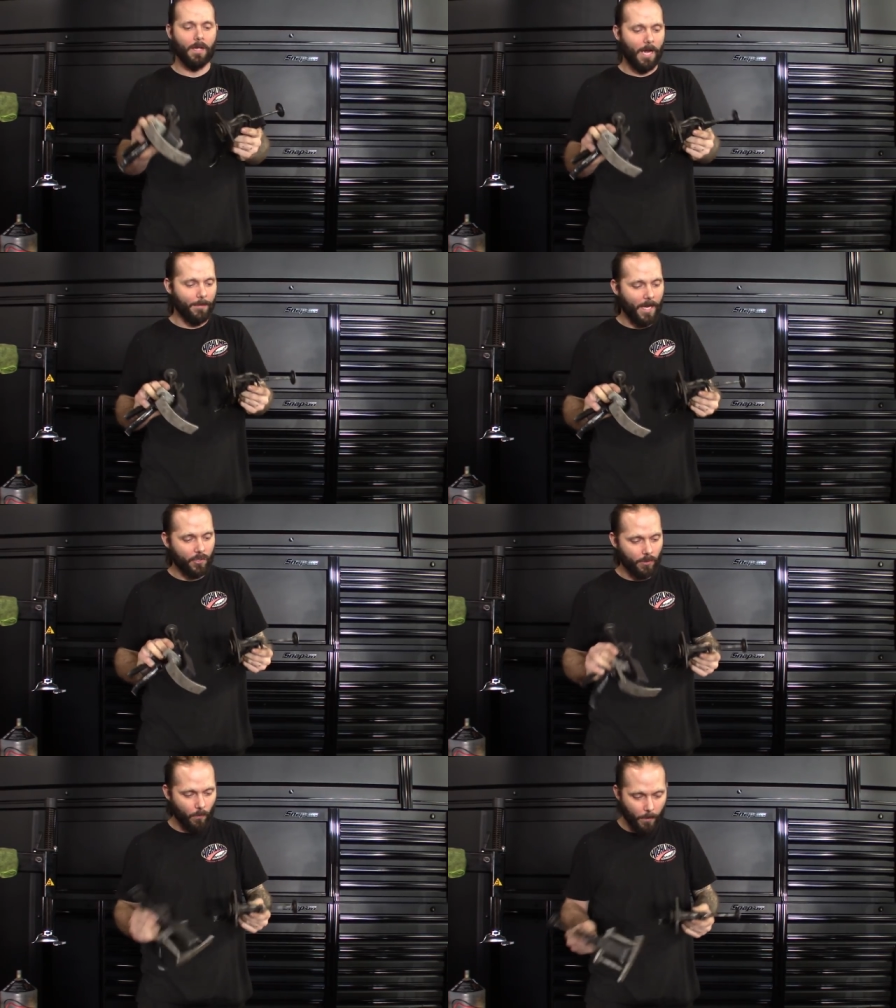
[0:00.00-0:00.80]
I'm not
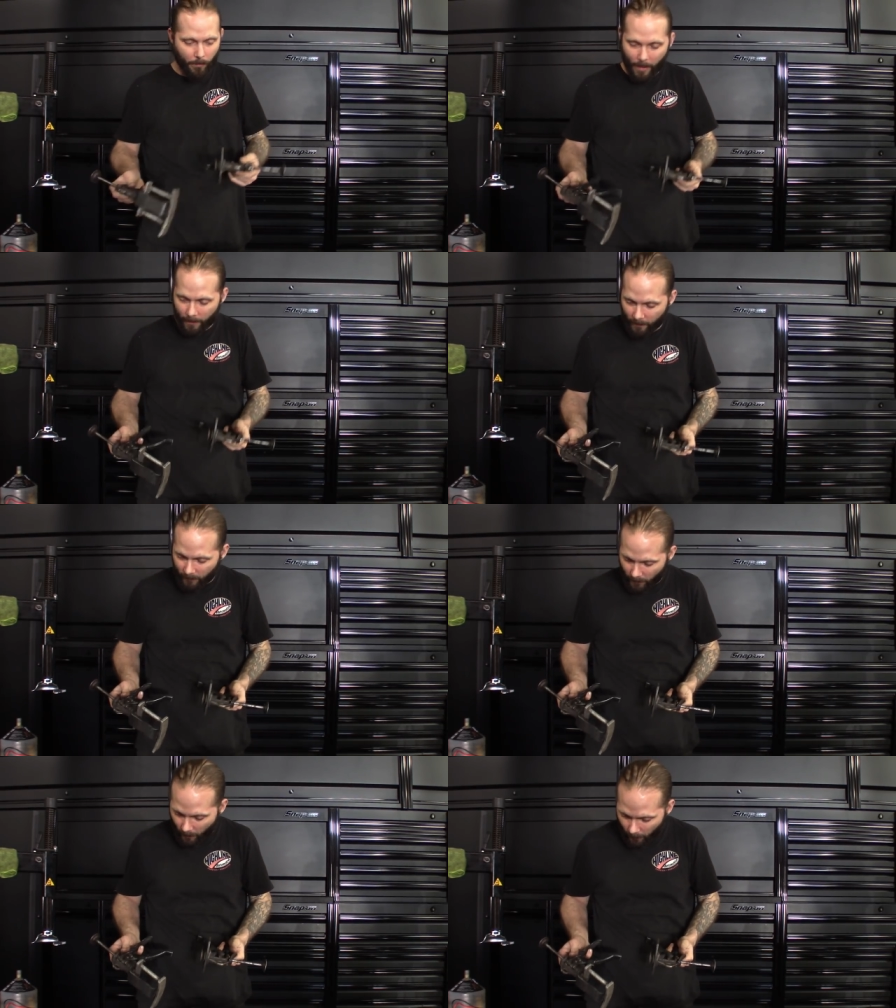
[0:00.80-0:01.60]
sure what brand
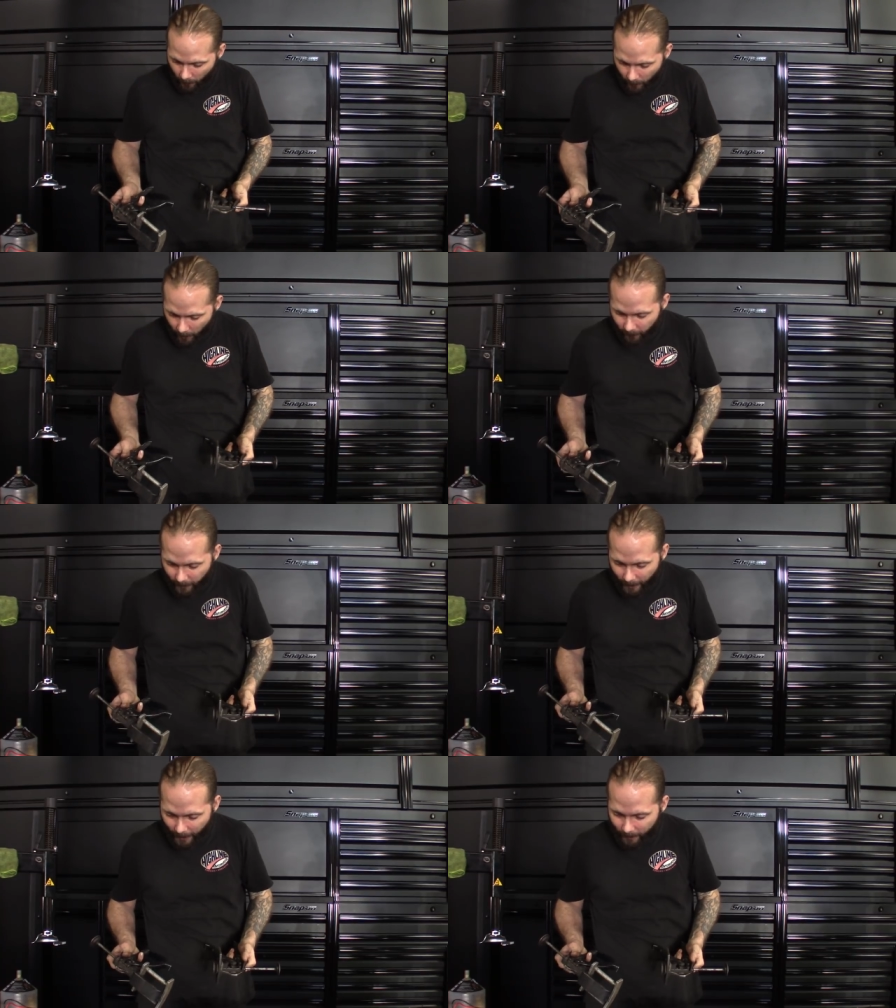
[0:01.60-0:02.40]
these are. I
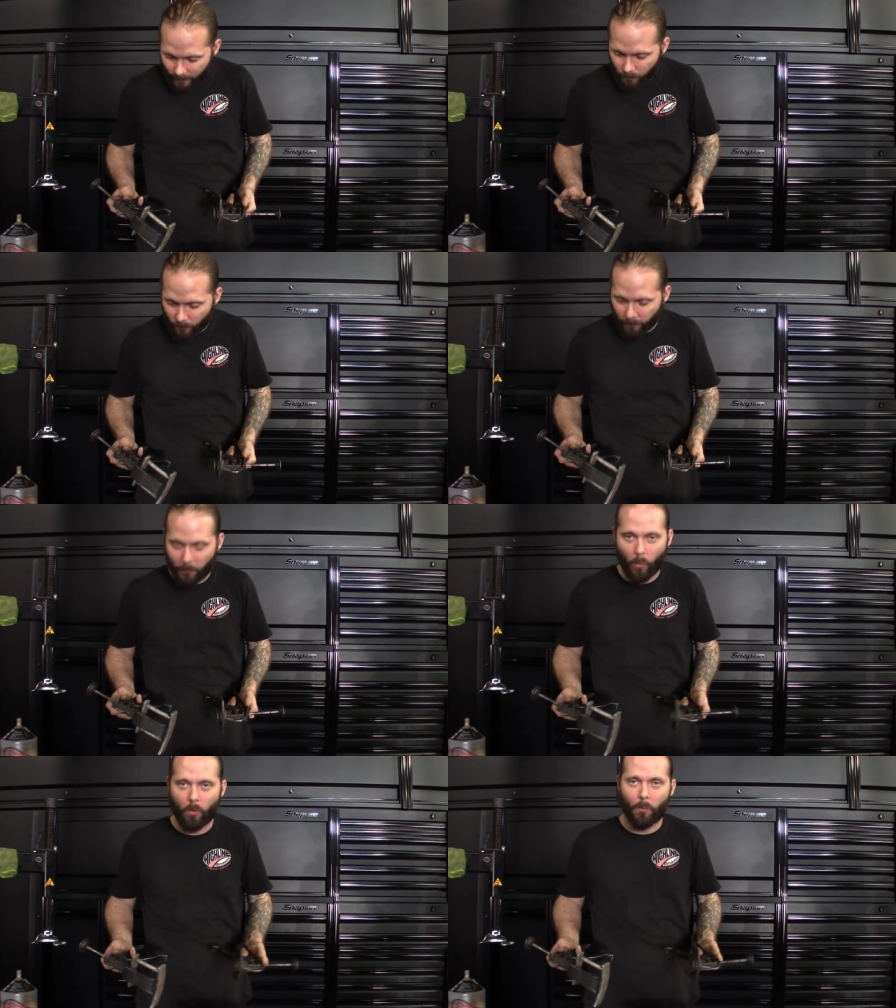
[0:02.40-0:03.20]
think I got this from
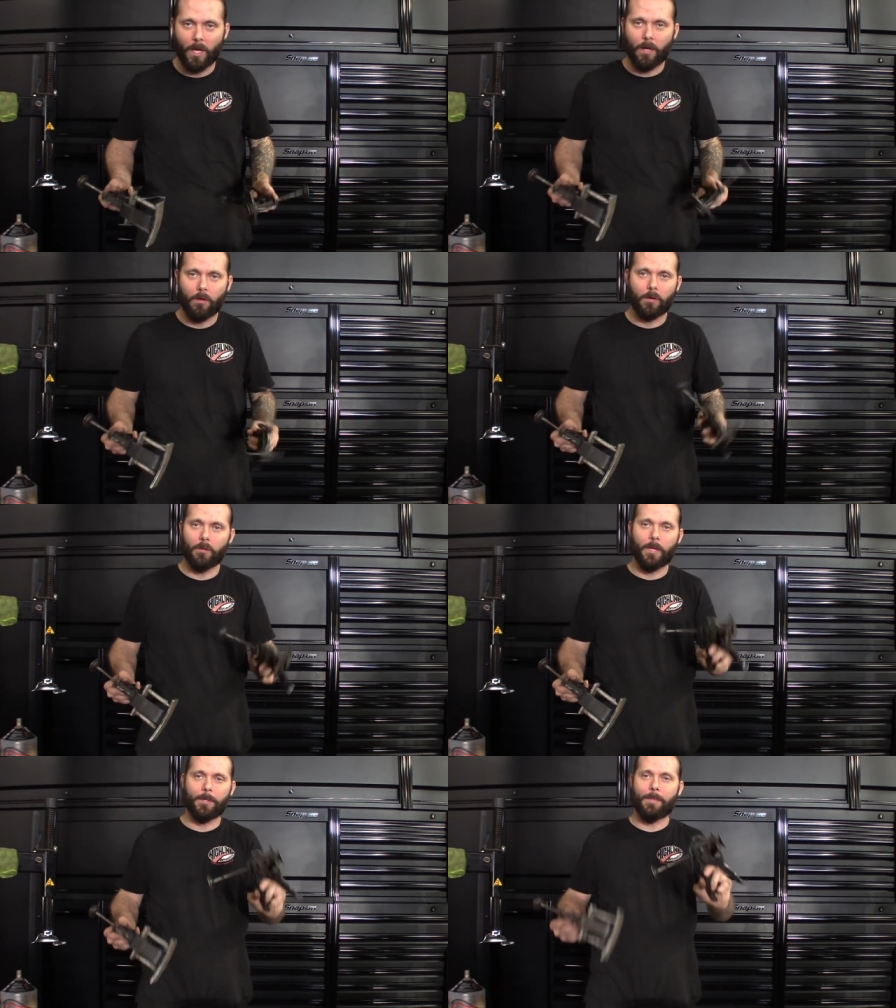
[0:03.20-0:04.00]
Cornwell or
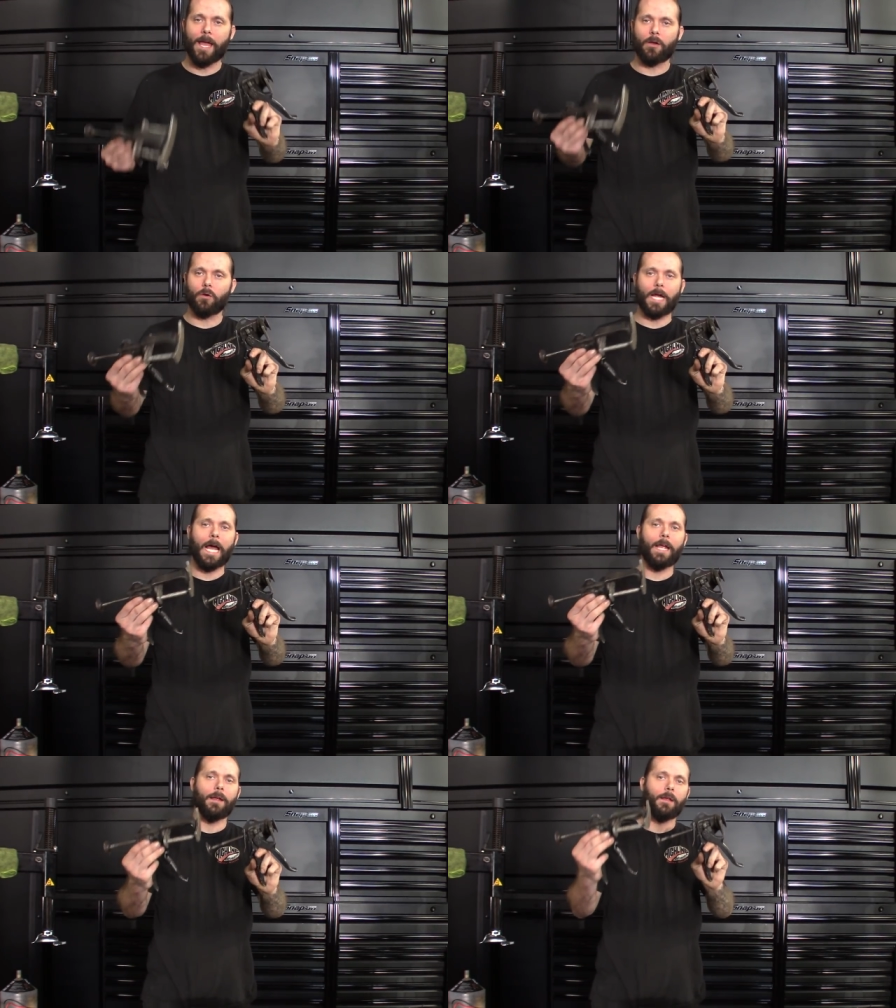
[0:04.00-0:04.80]
maybe Matco
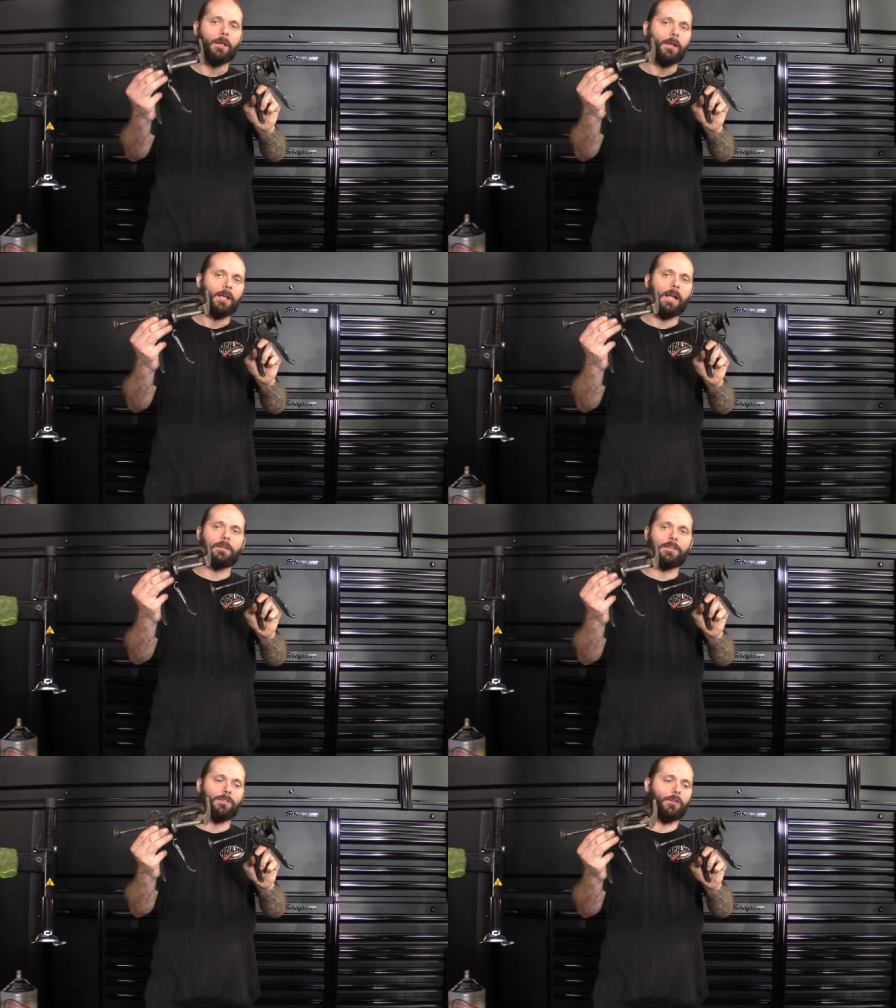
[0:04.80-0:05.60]
guy. Got
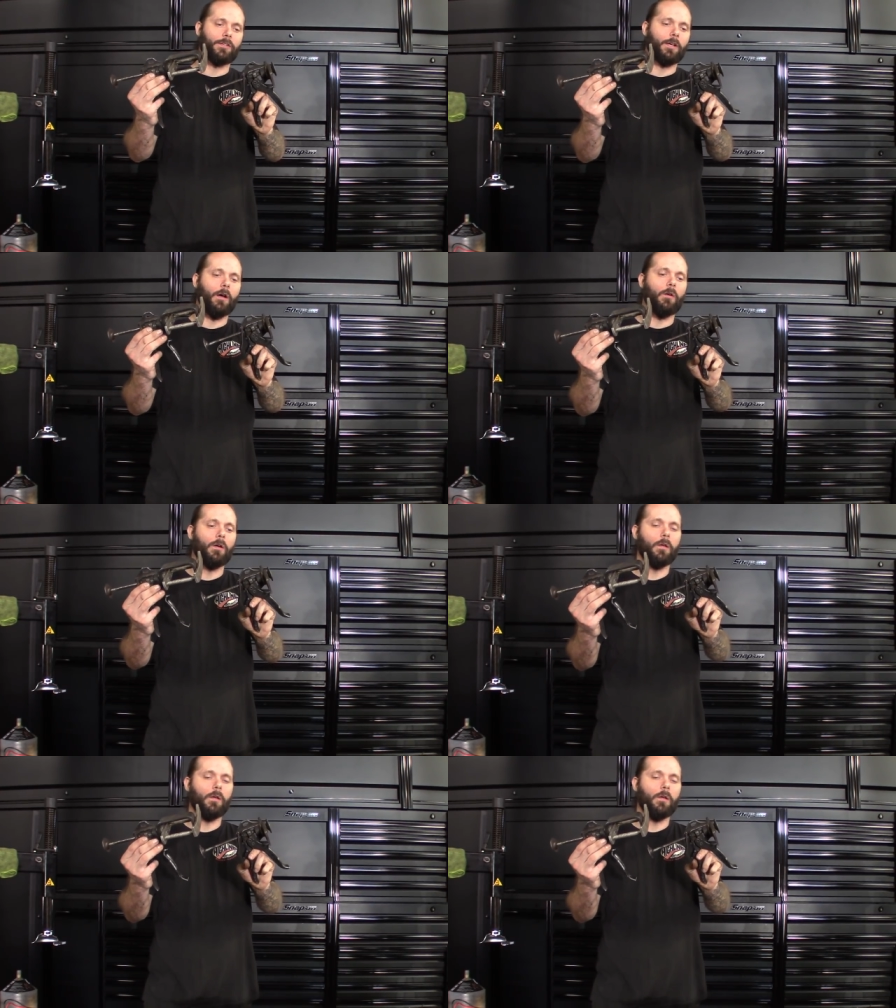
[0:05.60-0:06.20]
these years ago.